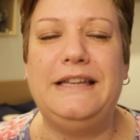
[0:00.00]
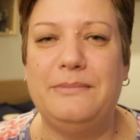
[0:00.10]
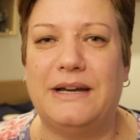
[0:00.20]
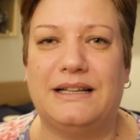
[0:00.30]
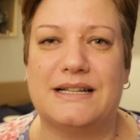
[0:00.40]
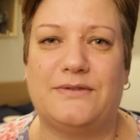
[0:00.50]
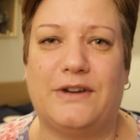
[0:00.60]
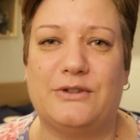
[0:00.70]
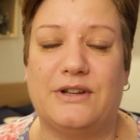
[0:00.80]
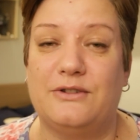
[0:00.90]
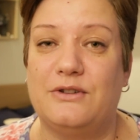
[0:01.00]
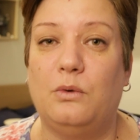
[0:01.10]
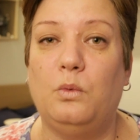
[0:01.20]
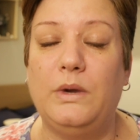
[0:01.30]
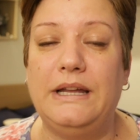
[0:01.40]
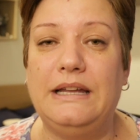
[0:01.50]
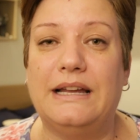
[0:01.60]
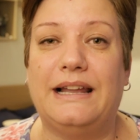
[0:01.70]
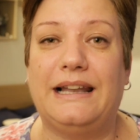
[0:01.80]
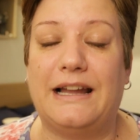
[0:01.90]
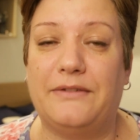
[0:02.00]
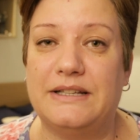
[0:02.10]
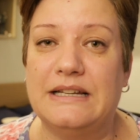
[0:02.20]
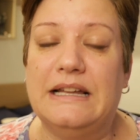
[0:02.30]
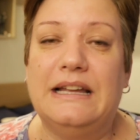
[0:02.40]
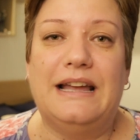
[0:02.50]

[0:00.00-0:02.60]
email us photos, we love it.